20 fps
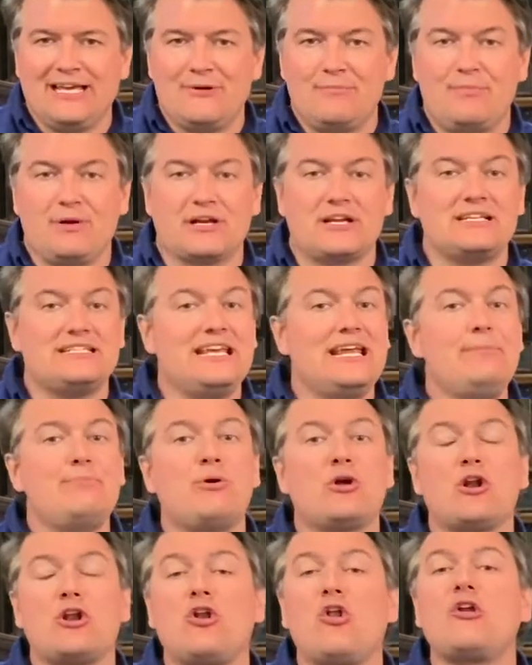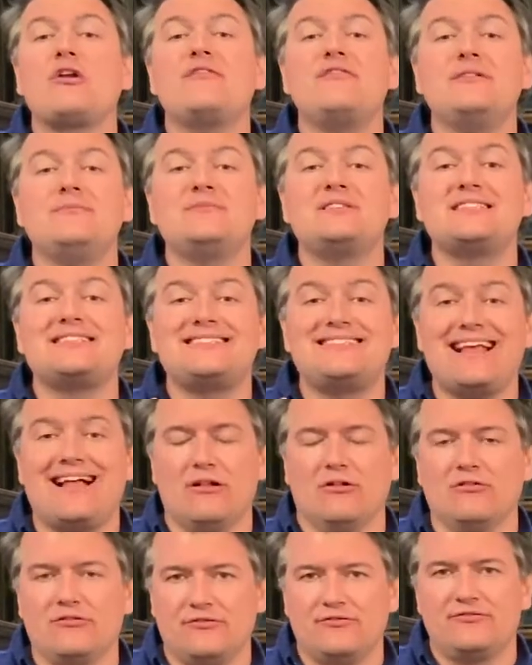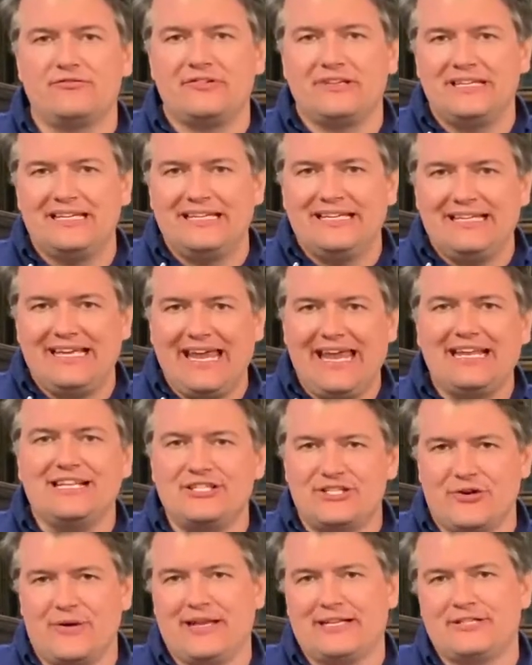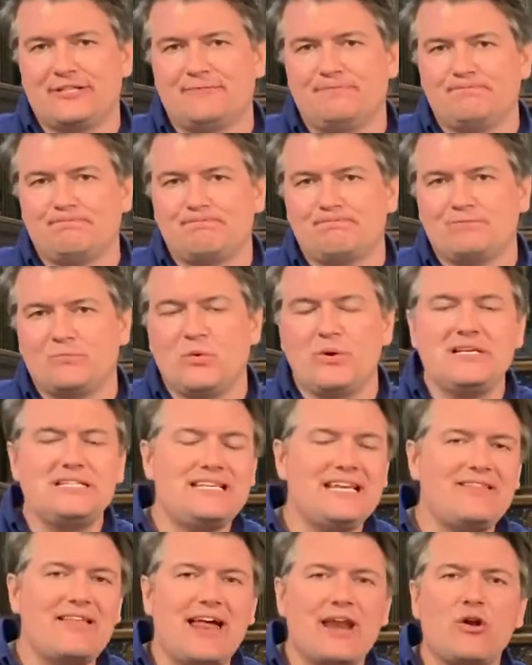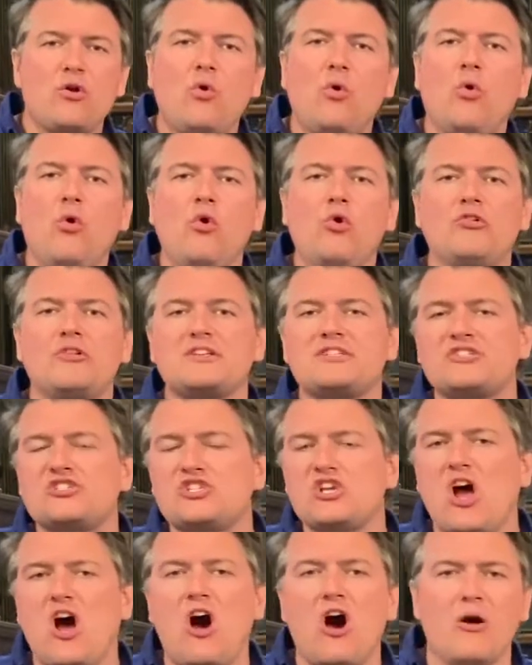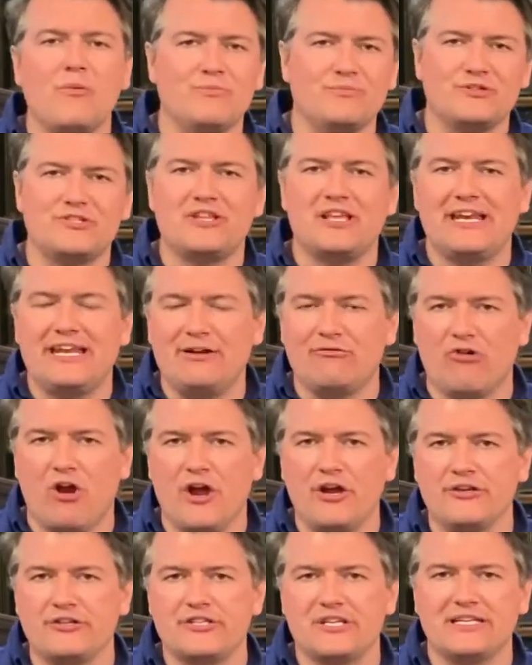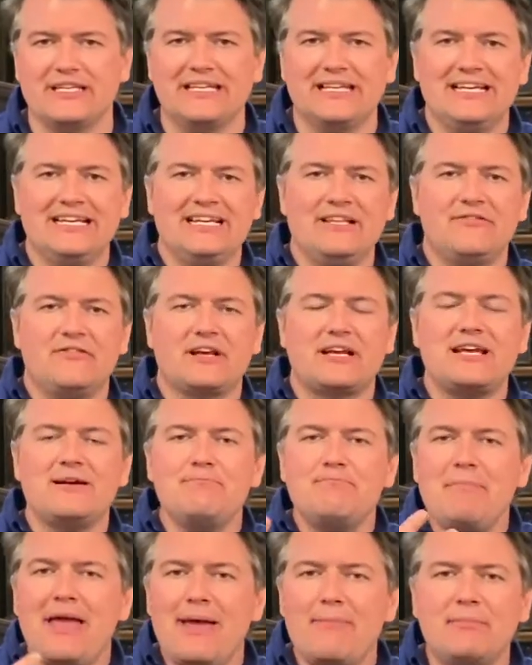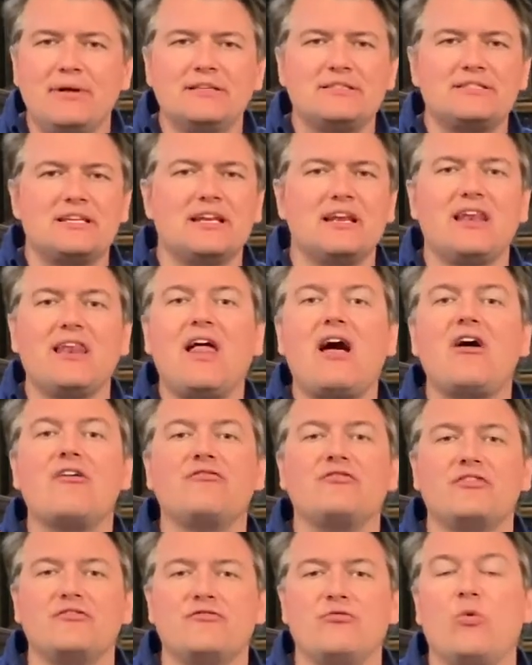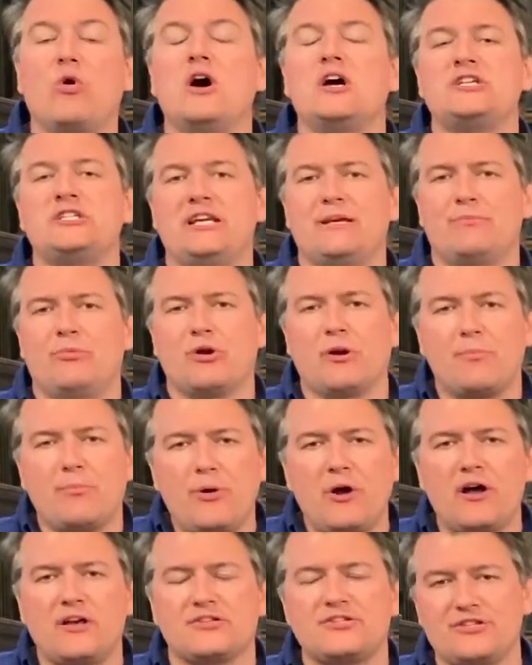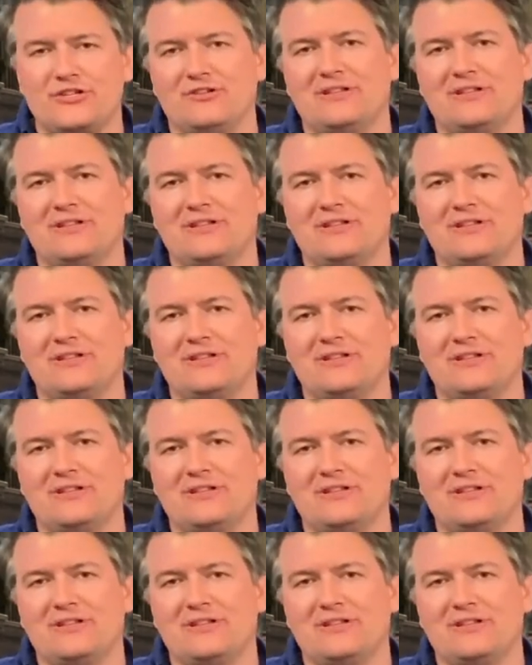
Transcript: because he put a lot of himself into it. We can see that in all the Psalms that he wrote and the commitment and love of worship on a personal